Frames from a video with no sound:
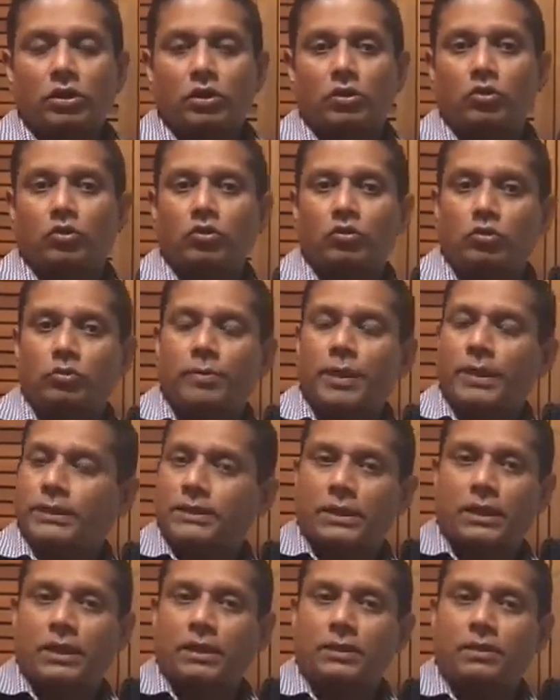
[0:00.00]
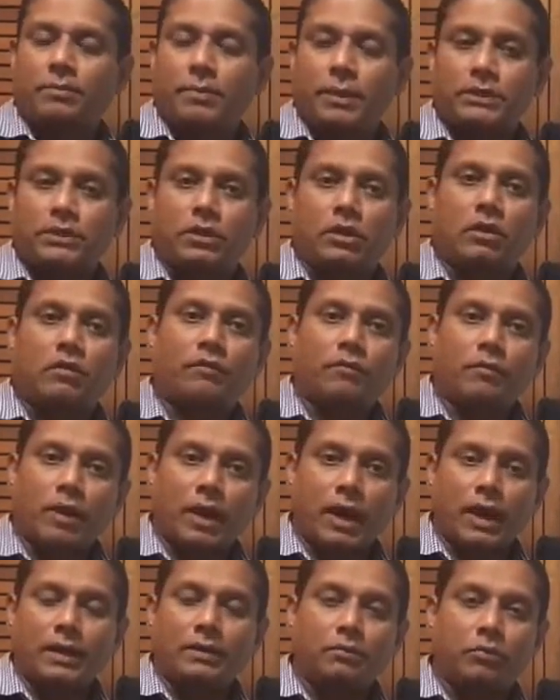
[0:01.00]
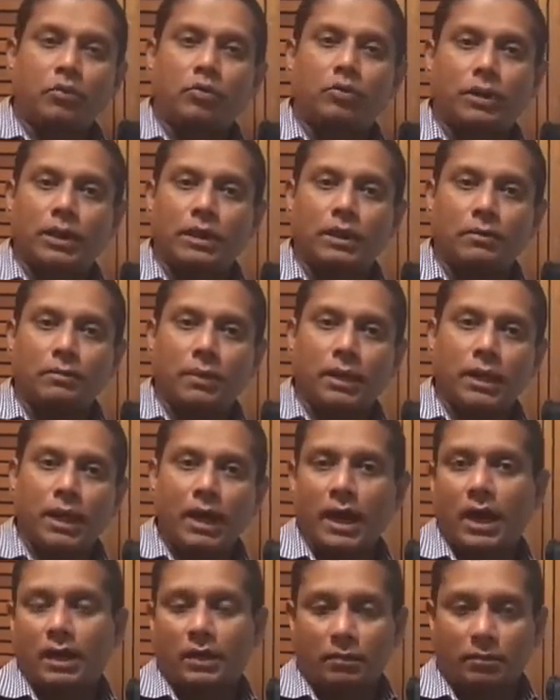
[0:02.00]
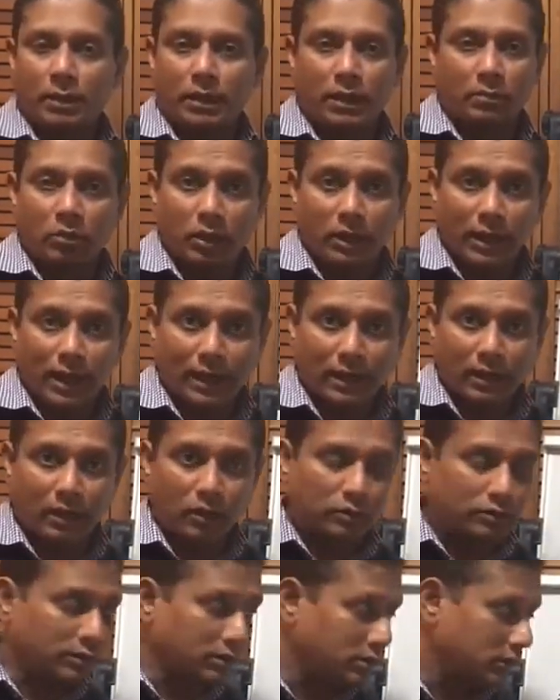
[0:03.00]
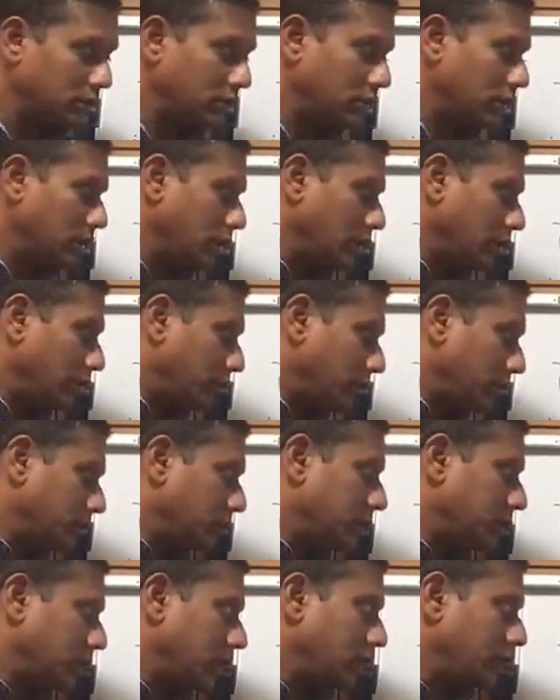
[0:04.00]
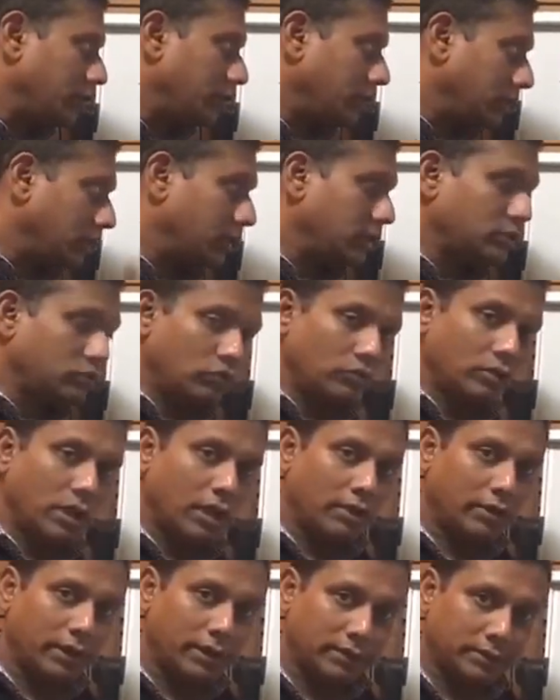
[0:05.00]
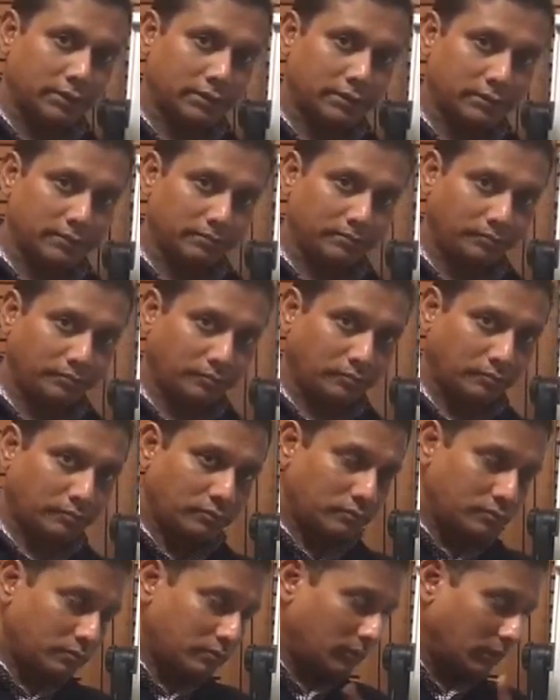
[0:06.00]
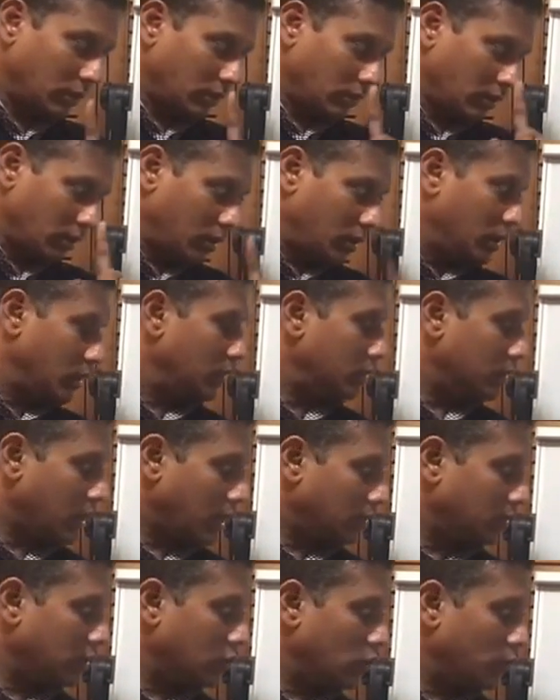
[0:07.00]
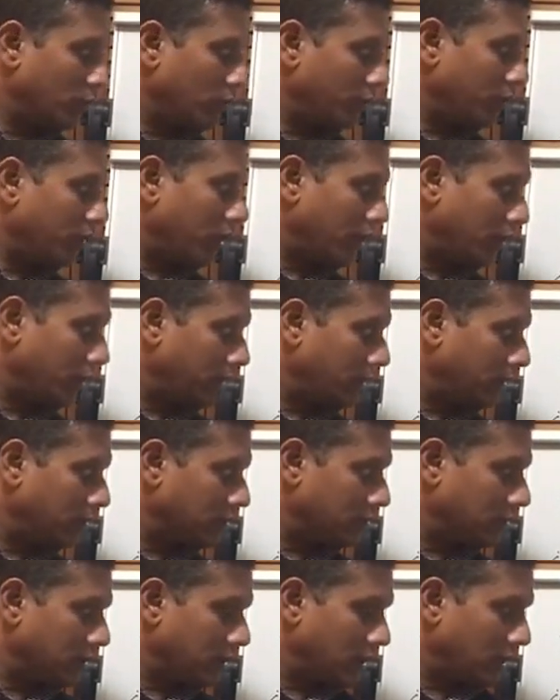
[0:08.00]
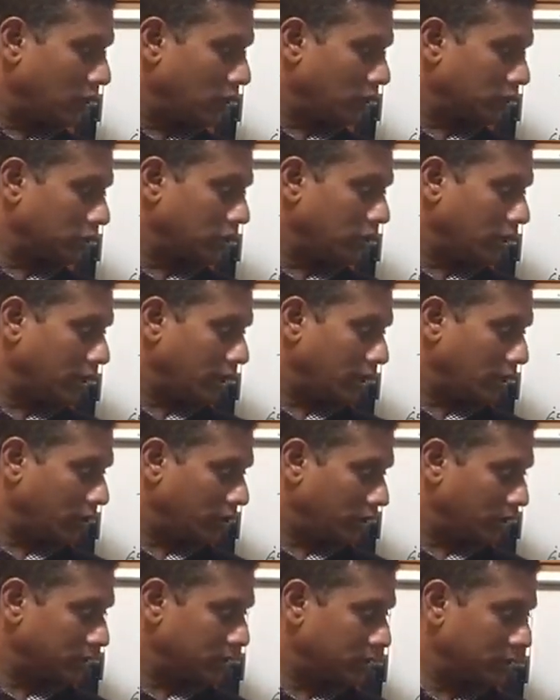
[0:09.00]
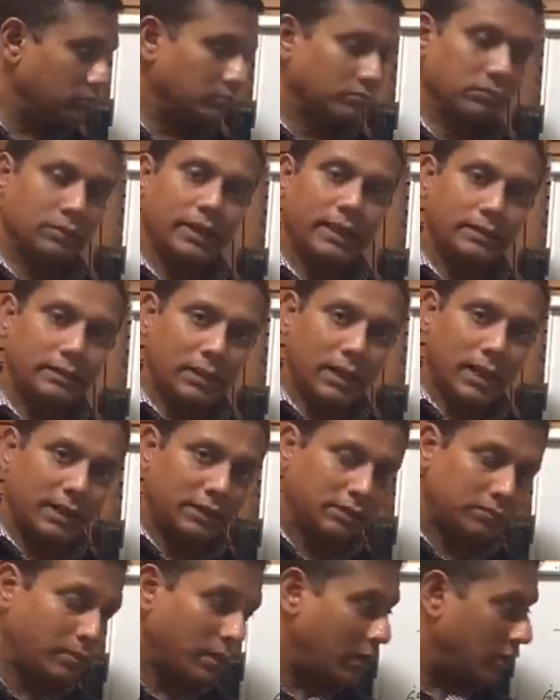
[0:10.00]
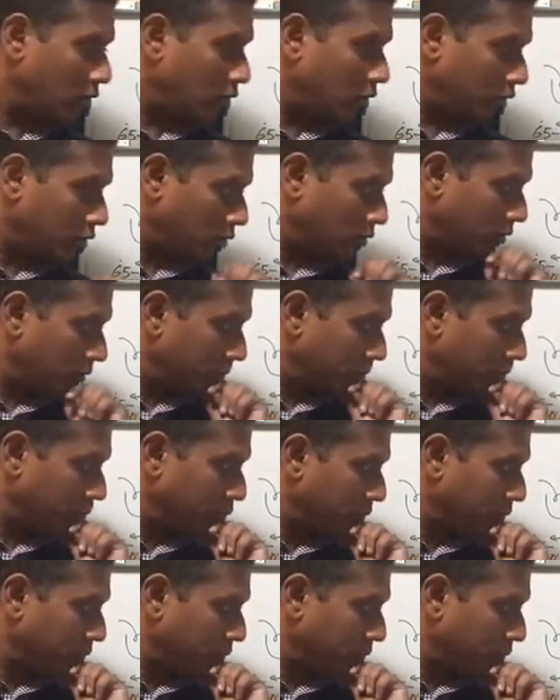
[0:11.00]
to basically the picture of hypokalemia and metabolic alkalosis, which we see with these two diuretics. The other group of diuretic, the aldosterone antagonist, things like spironolactone,